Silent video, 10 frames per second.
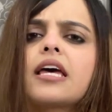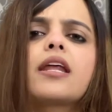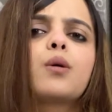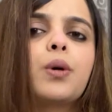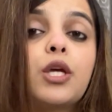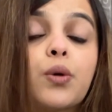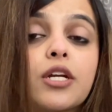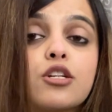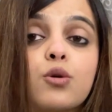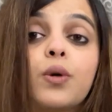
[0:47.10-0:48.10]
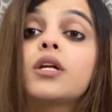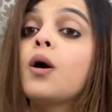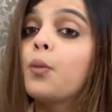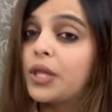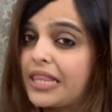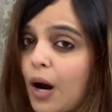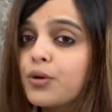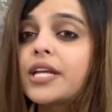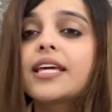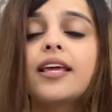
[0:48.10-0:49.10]
there a way you can do it
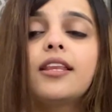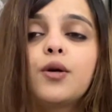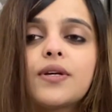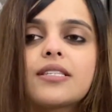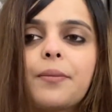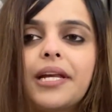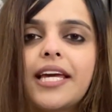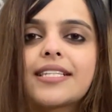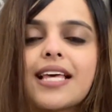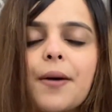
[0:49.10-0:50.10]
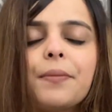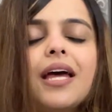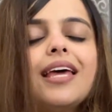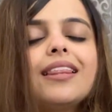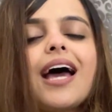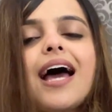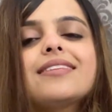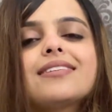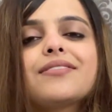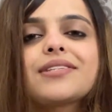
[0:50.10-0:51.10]
without taking the USMLE exam? The
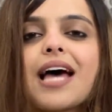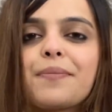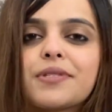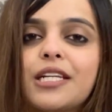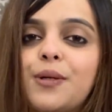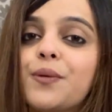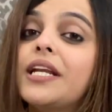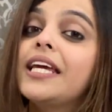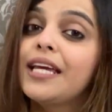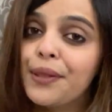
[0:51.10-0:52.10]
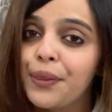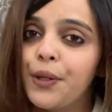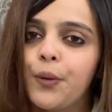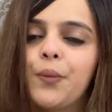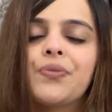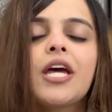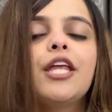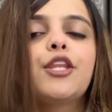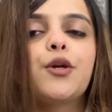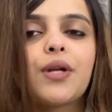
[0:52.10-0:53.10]
answer is absolutely no.
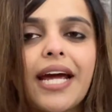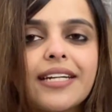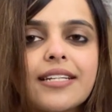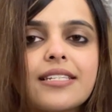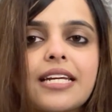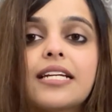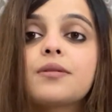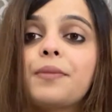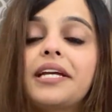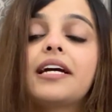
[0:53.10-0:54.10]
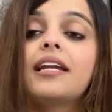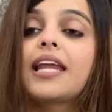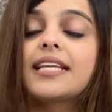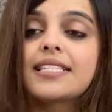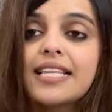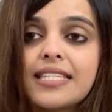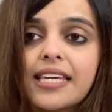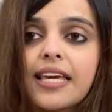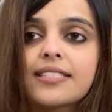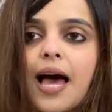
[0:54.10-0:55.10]
The United States Medical Licensing
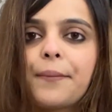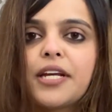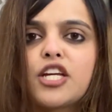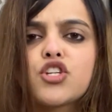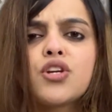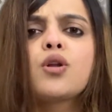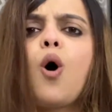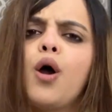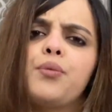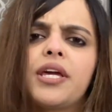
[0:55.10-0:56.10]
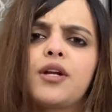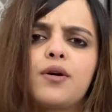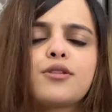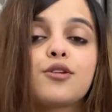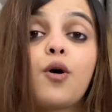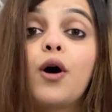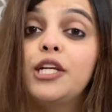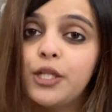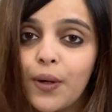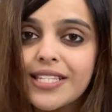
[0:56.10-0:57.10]
Examination, or we can also call
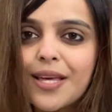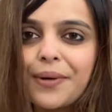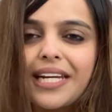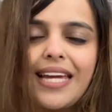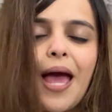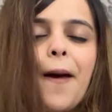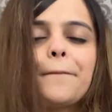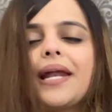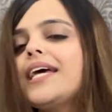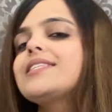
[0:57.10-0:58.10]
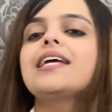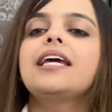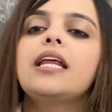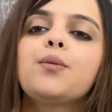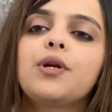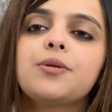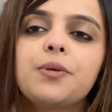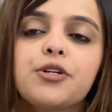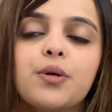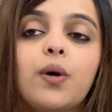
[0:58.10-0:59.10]
USMLE, plays an
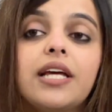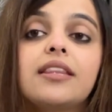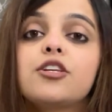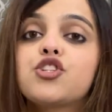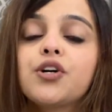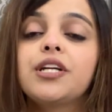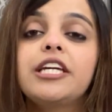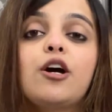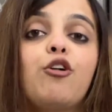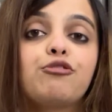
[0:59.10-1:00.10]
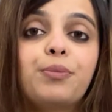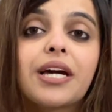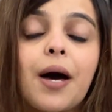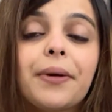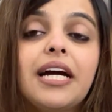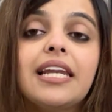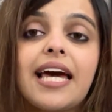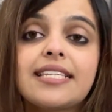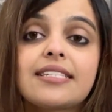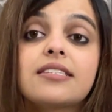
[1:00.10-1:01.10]
inevitable role in the journey of becoming a
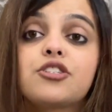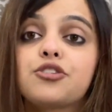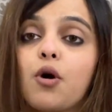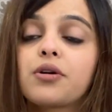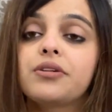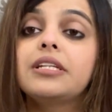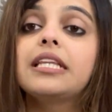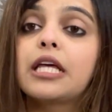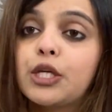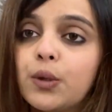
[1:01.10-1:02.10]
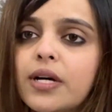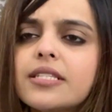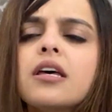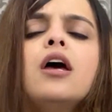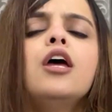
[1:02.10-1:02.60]
licensed doctor in the US,